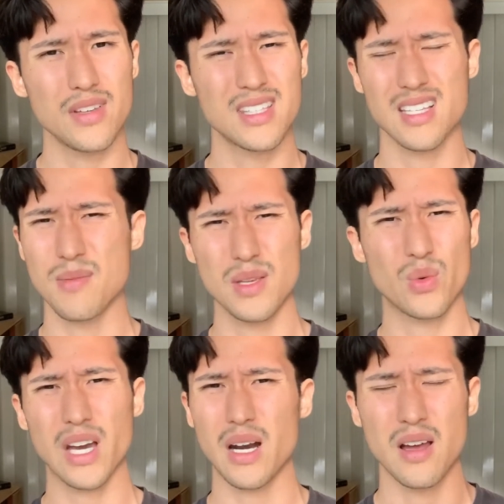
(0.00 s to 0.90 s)
Does it mean we
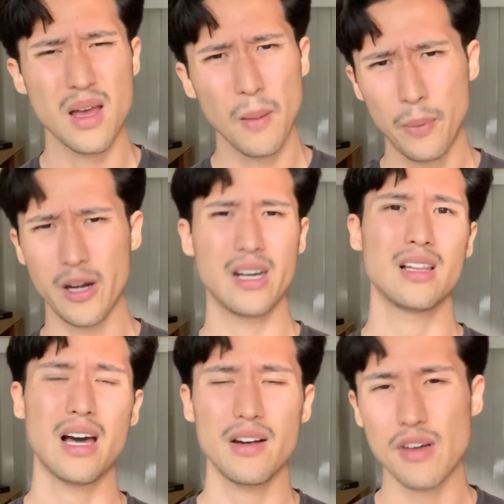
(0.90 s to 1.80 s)
got to put in a
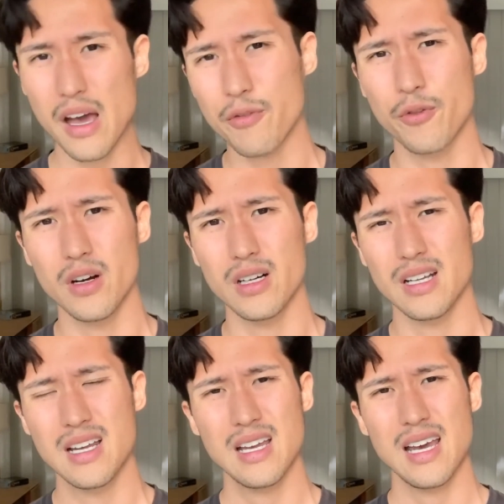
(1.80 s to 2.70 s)
lot of effort
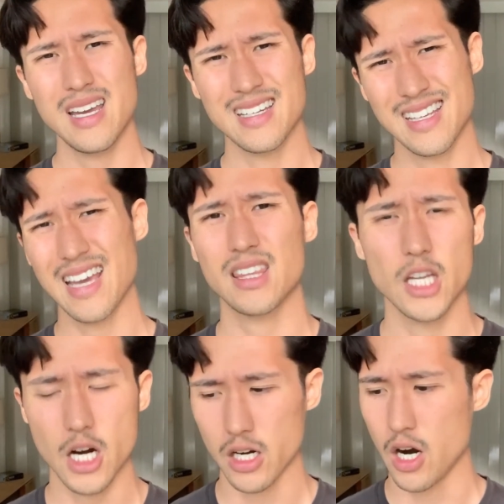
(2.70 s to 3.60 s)
and get there
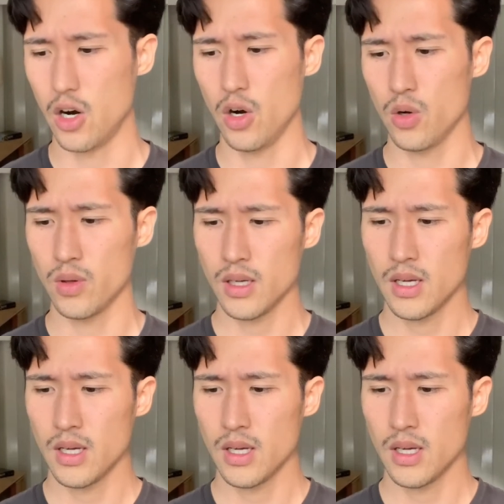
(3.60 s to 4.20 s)
on our own?